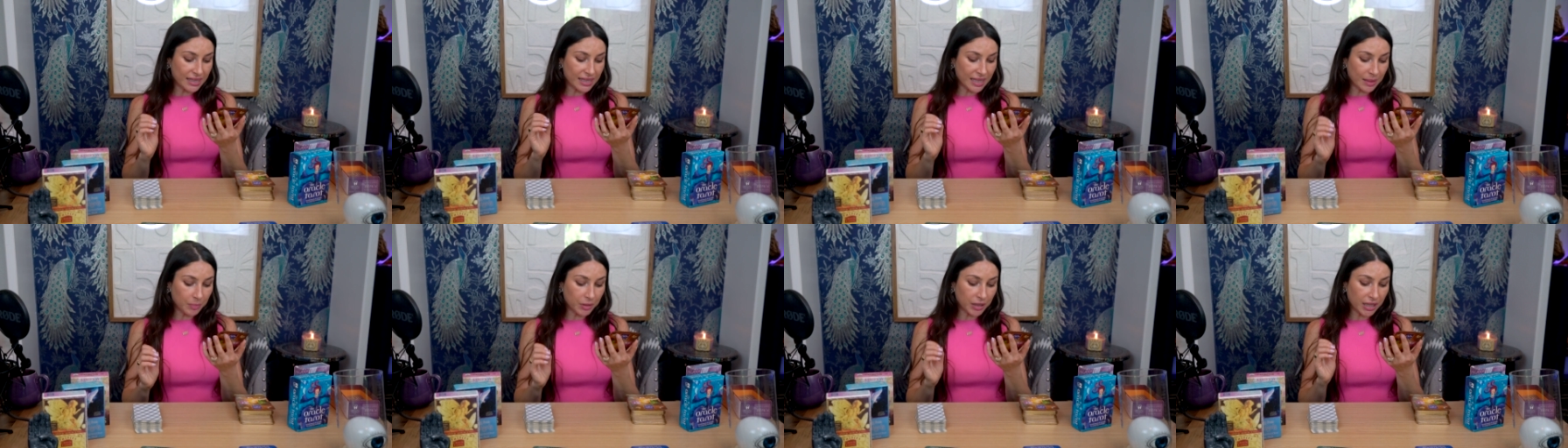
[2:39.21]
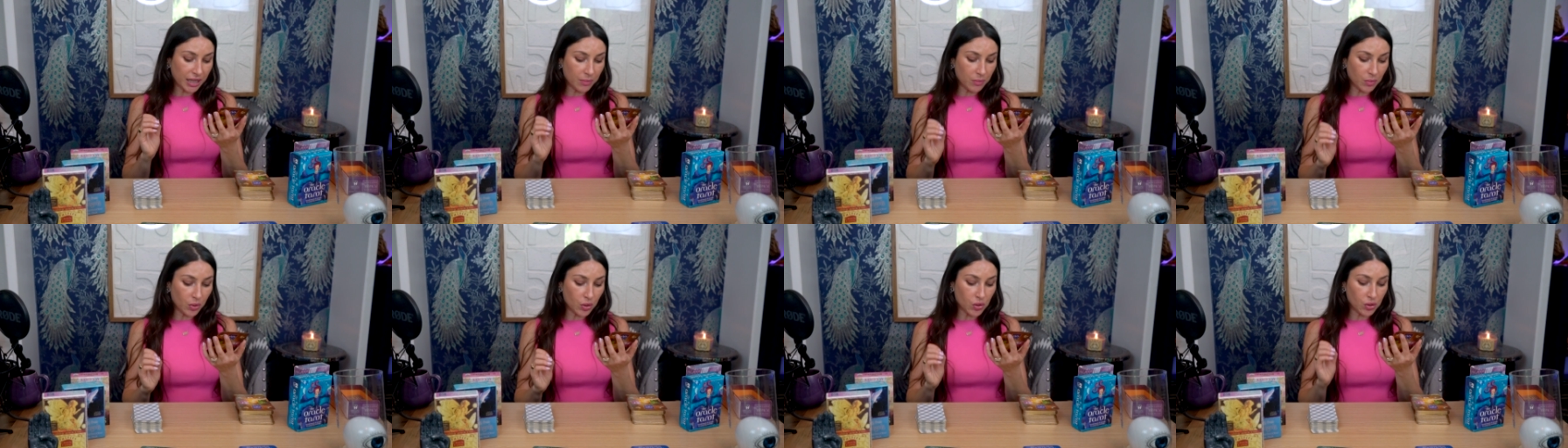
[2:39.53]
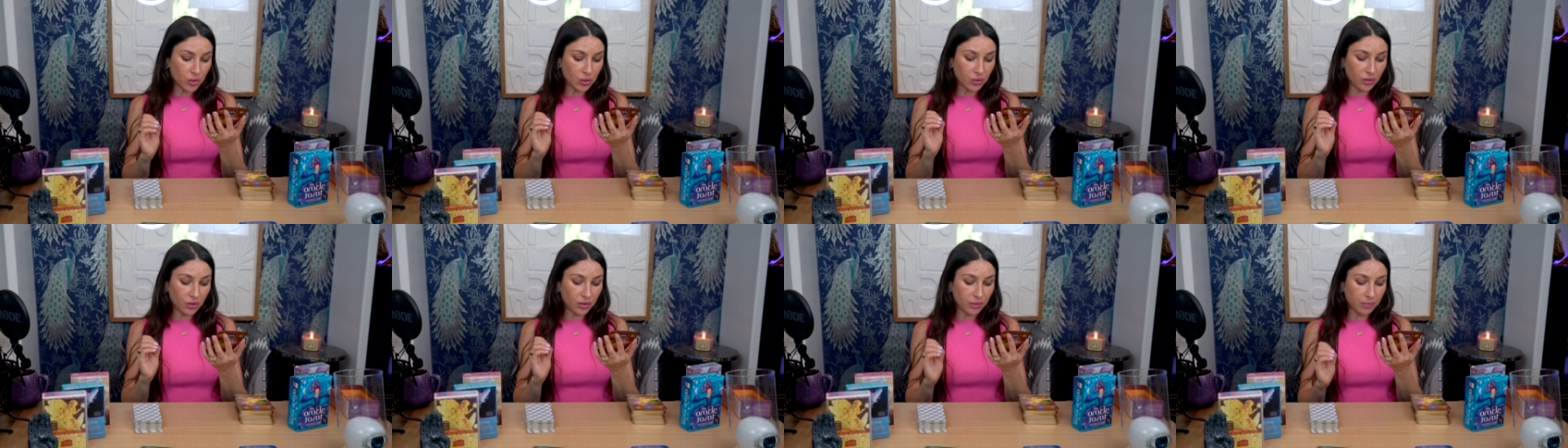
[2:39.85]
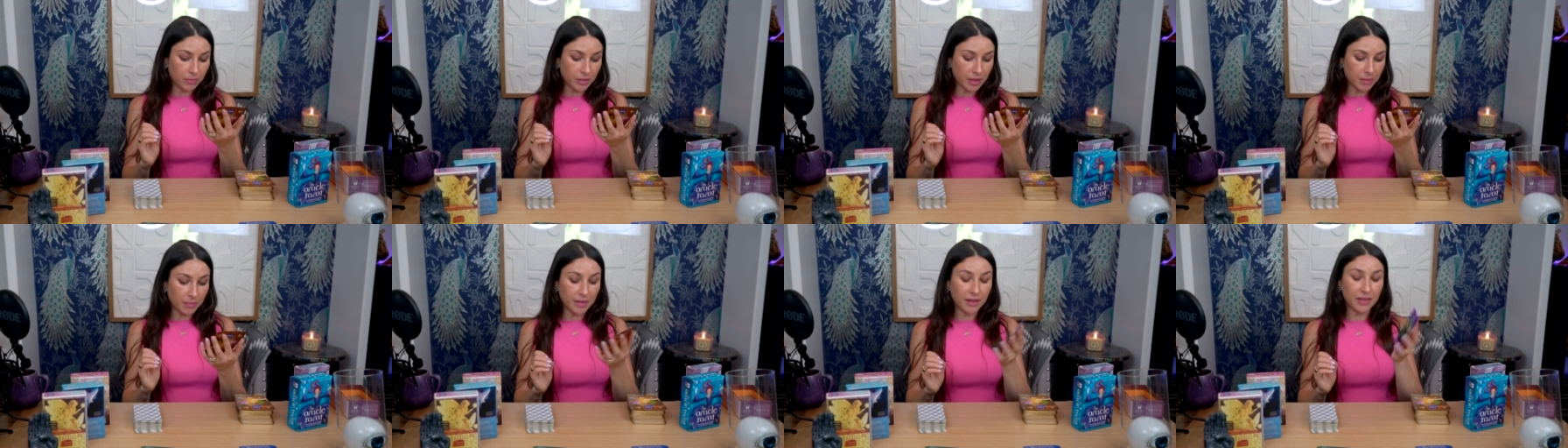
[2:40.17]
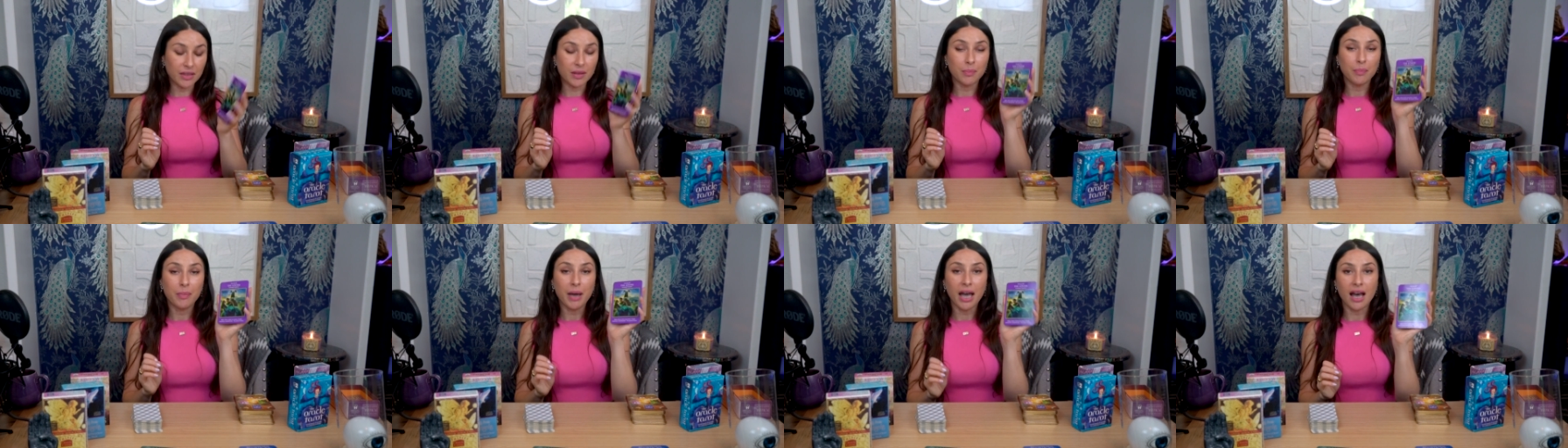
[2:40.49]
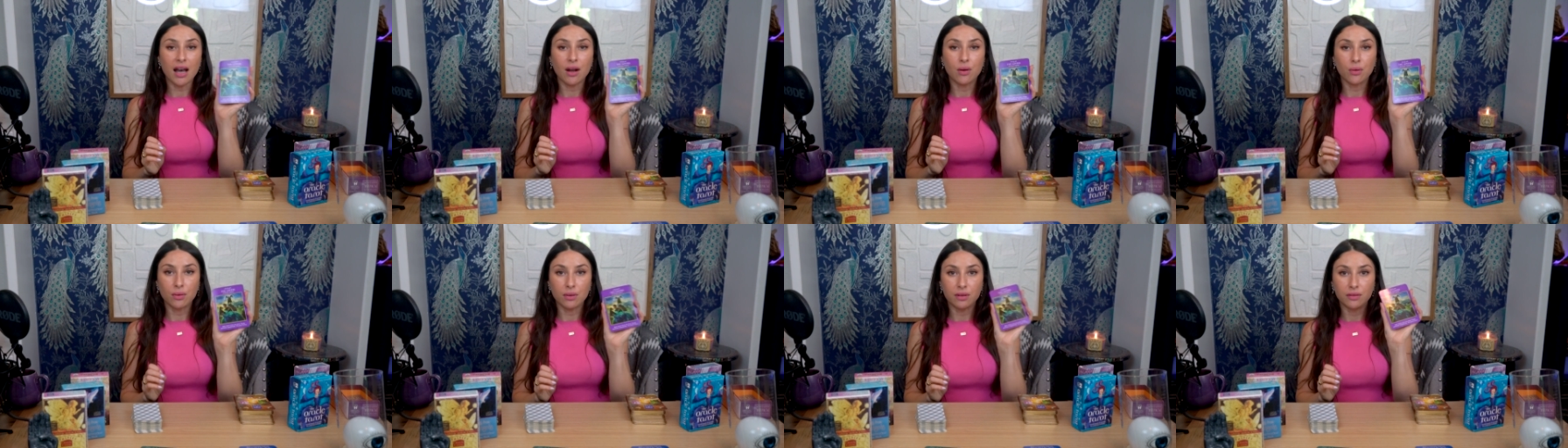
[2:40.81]
deeply emotional commitment, the
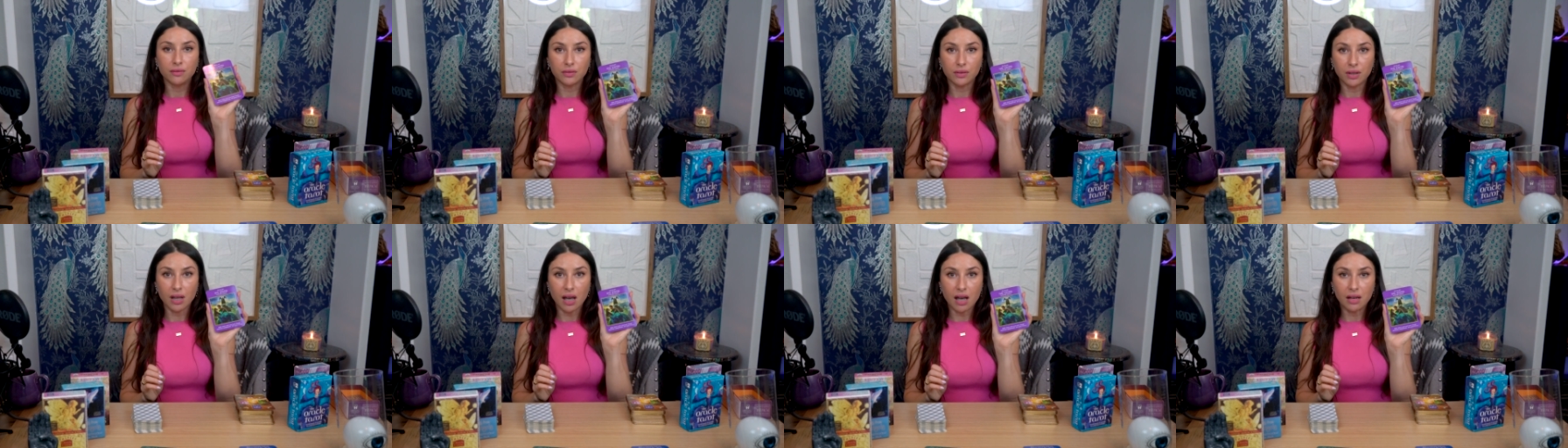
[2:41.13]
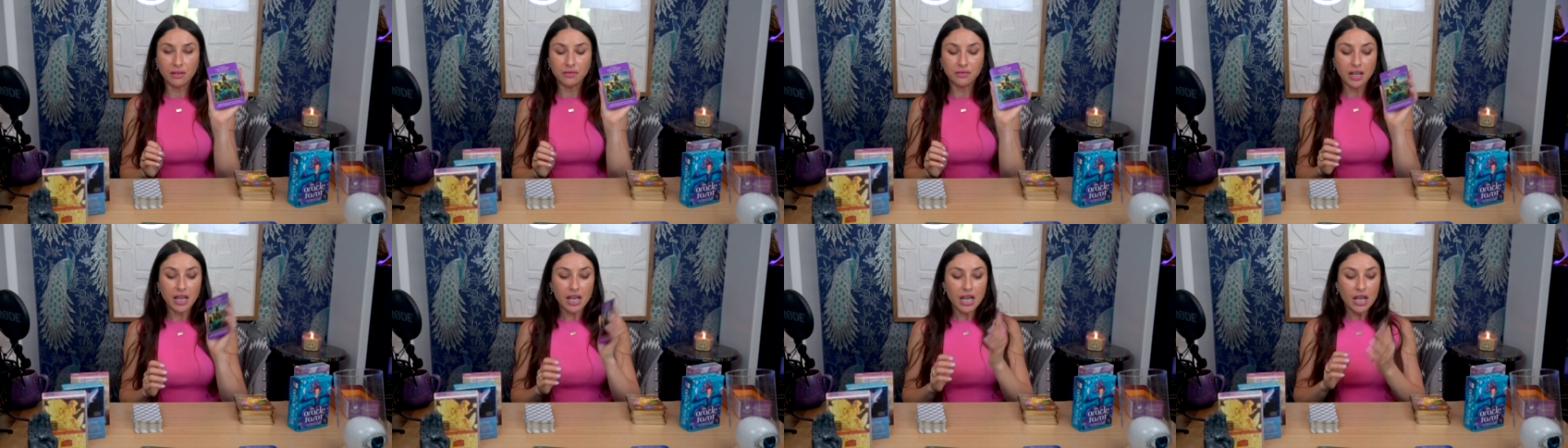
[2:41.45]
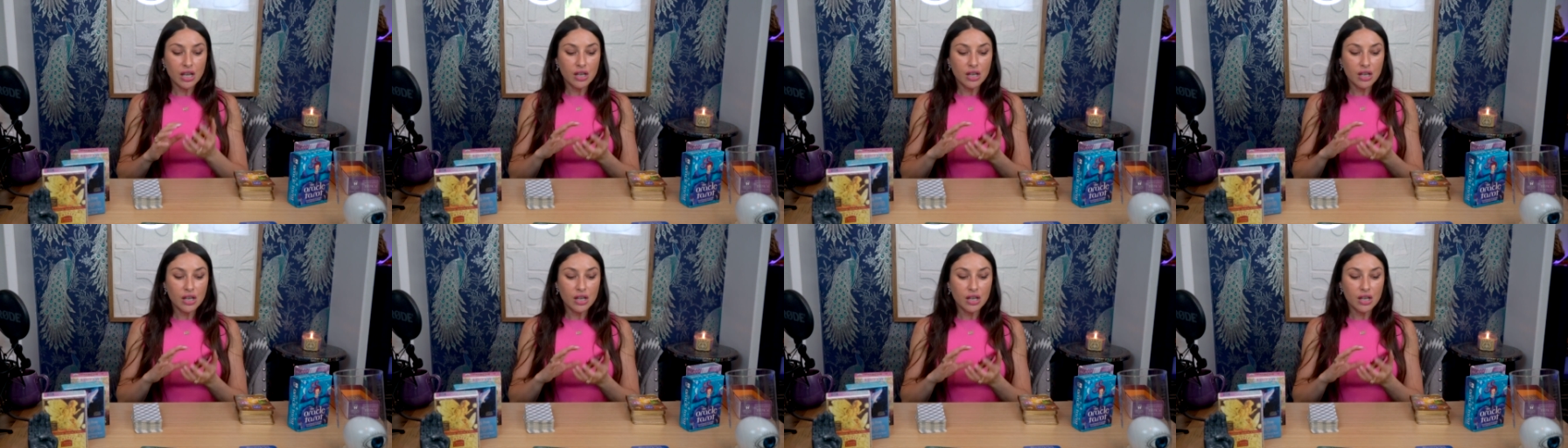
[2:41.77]
power of love.